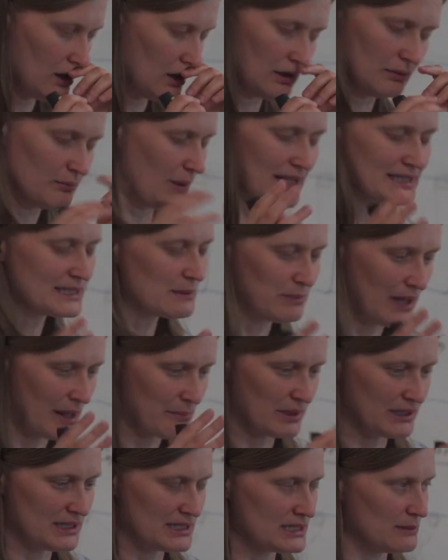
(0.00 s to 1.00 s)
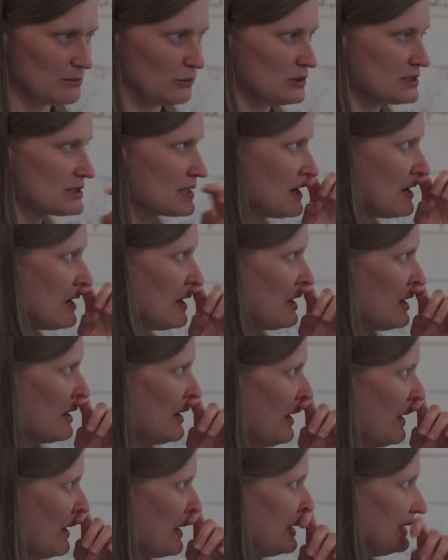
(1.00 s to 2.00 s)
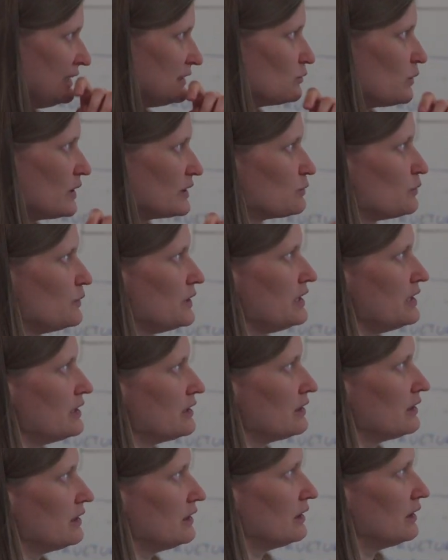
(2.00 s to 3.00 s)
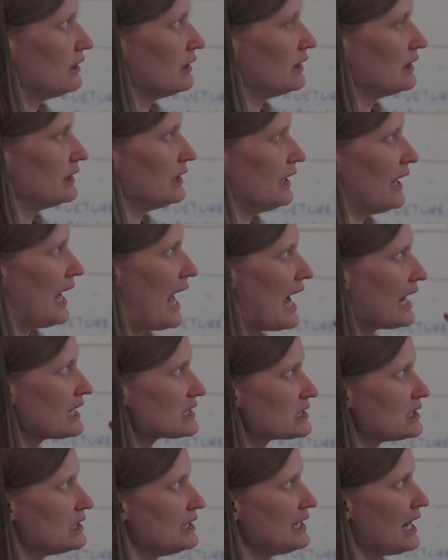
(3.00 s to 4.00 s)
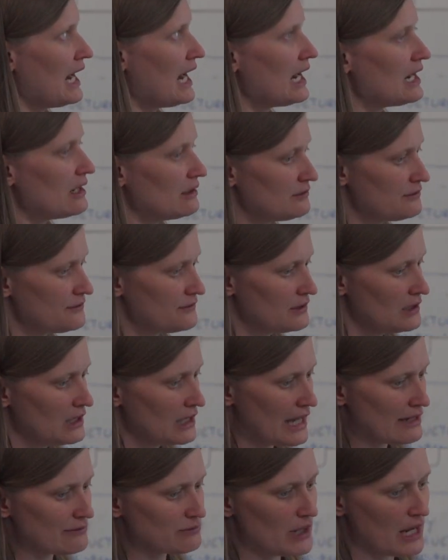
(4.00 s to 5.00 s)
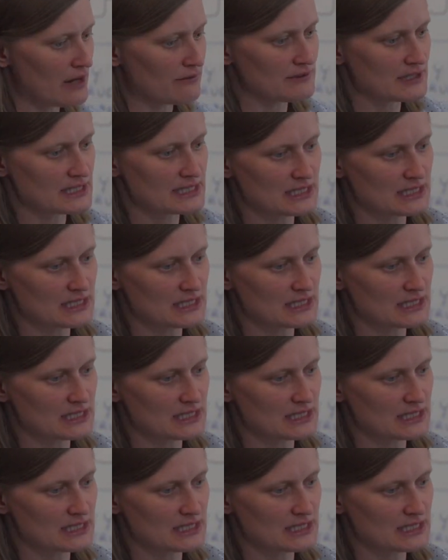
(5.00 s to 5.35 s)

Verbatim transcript: uh, multiplied by the stimulus. And what we actually have, if we have the